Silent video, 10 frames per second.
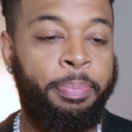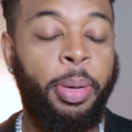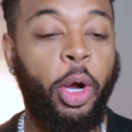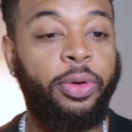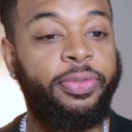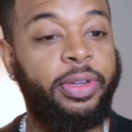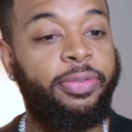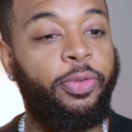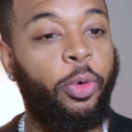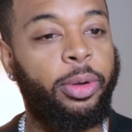Perfect
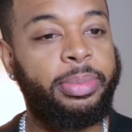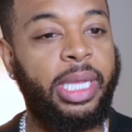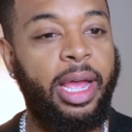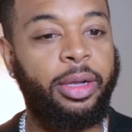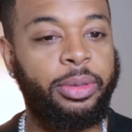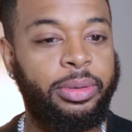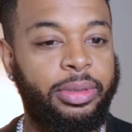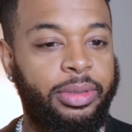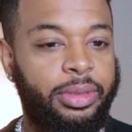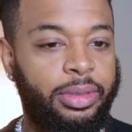form tackle.
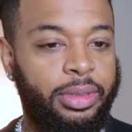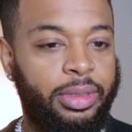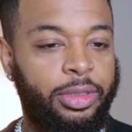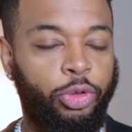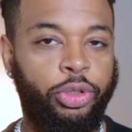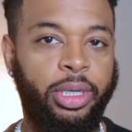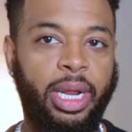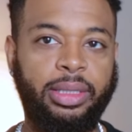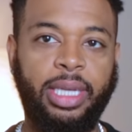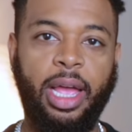You see
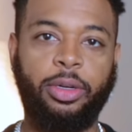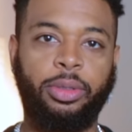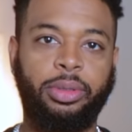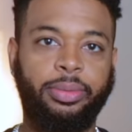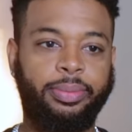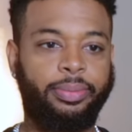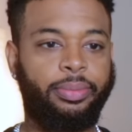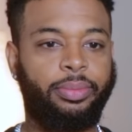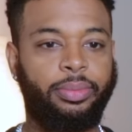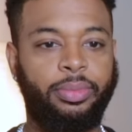that tackle?
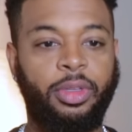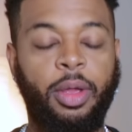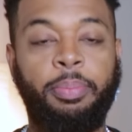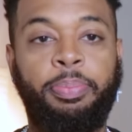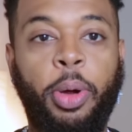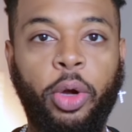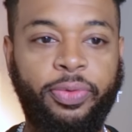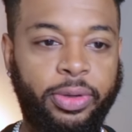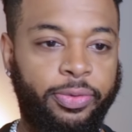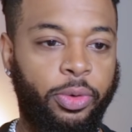
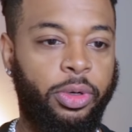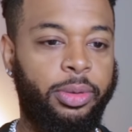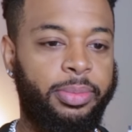Perfect form.